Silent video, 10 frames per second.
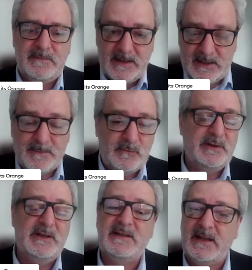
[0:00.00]
they came to
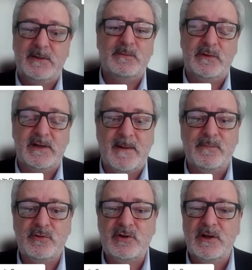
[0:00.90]
Nice, they came to the
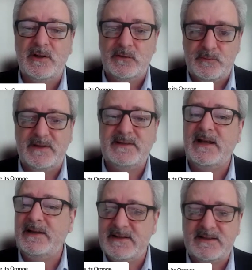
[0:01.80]
campus to
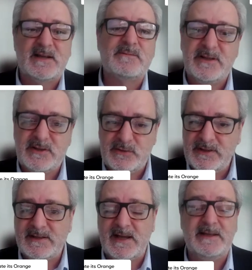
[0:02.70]
basically discuss with
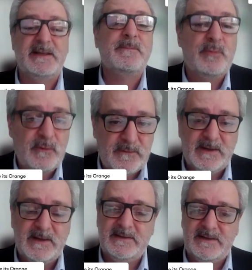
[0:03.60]
students and improve
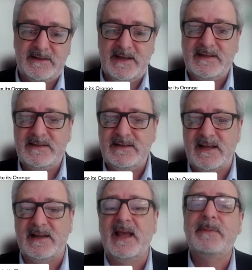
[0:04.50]
their cases
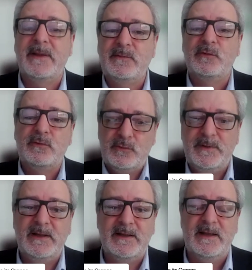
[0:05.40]
and help them to
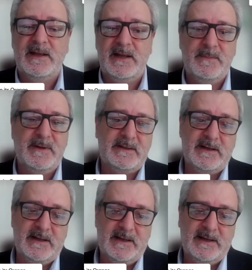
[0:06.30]
build a
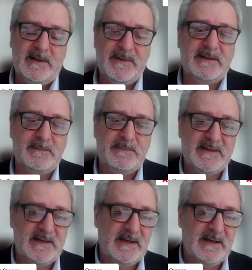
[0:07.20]
better pitch